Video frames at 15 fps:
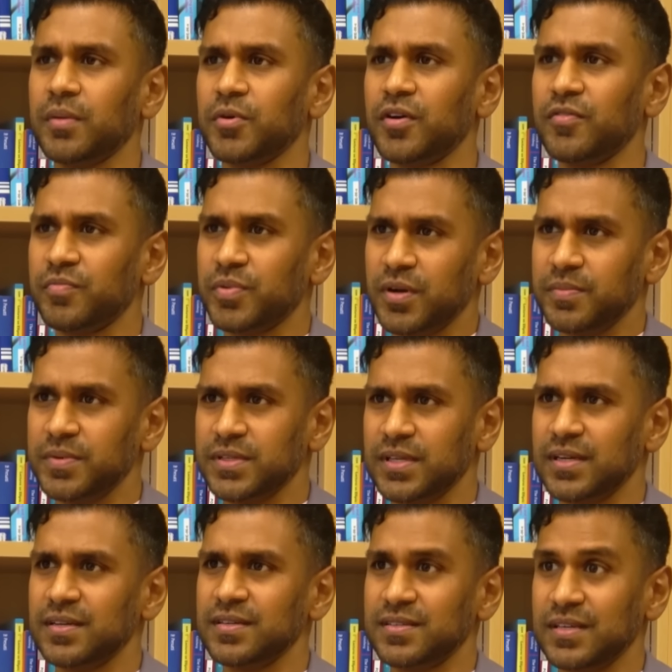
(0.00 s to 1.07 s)
Hameroff put up his
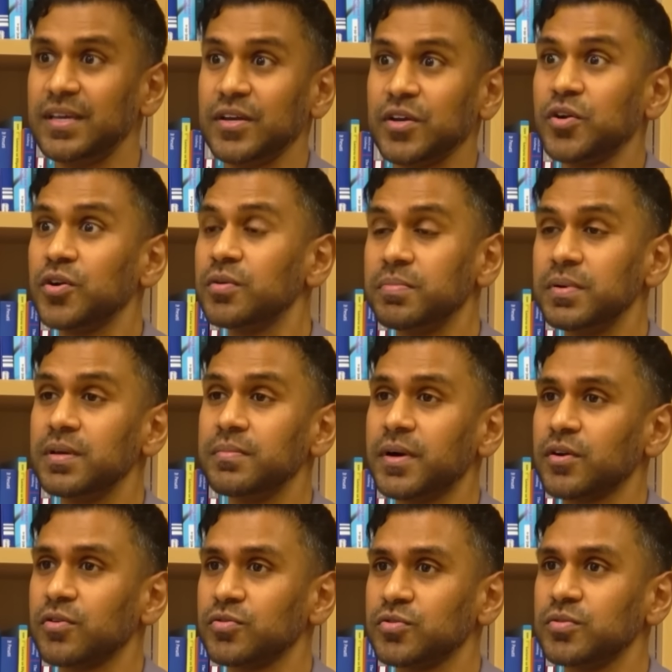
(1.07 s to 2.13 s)
hand and say, it could be
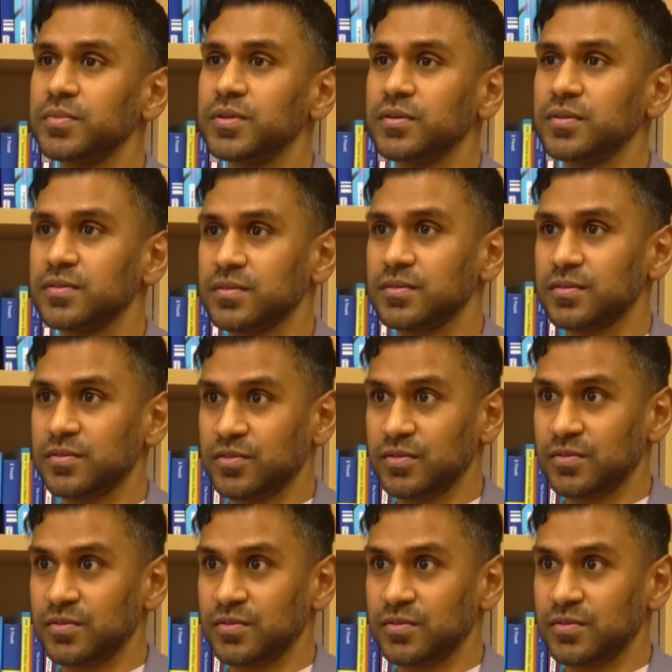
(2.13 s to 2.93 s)
microtubules.